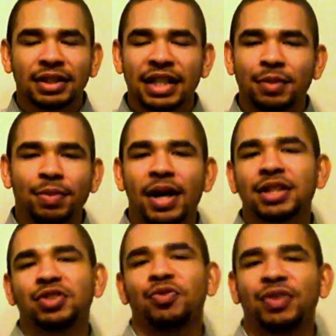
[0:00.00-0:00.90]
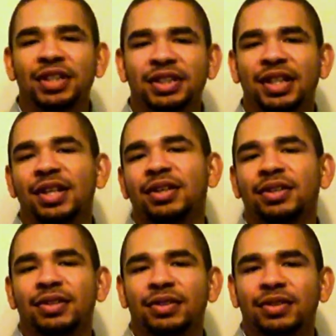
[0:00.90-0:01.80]
that apostrophe is
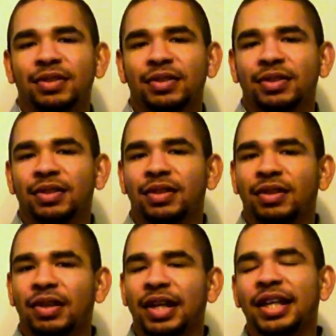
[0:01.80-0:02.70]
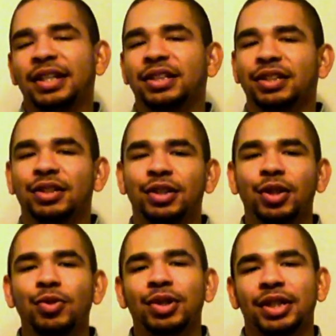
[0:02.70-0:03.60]
there in
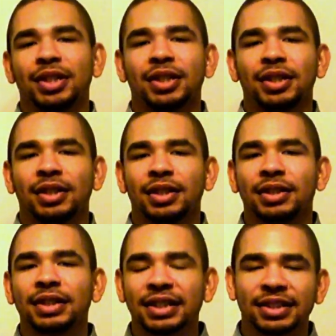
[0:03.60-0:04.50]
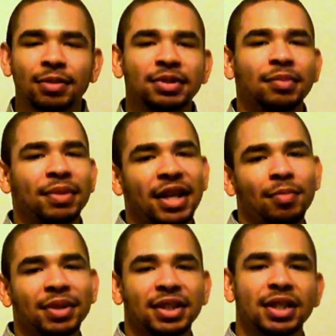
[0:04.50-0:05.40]
concluding that something may
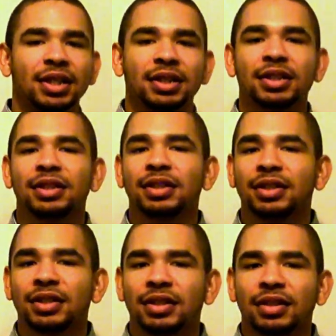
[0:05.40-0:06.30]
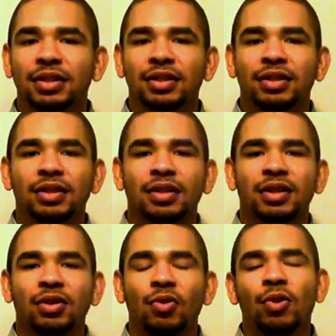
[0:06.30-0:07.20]
not be done,
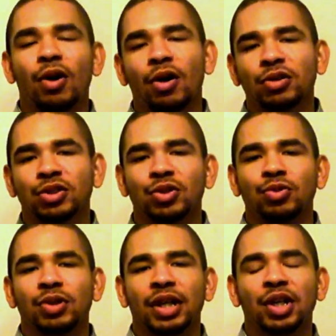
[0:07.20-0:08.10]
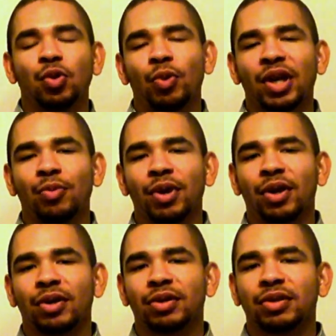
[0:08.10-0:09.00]
or also in a way
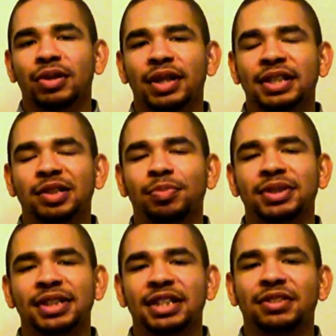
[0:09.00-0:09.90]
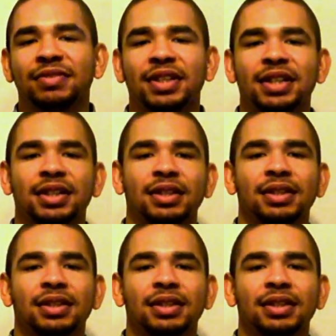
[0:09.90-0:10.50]
where it's a possessive thing.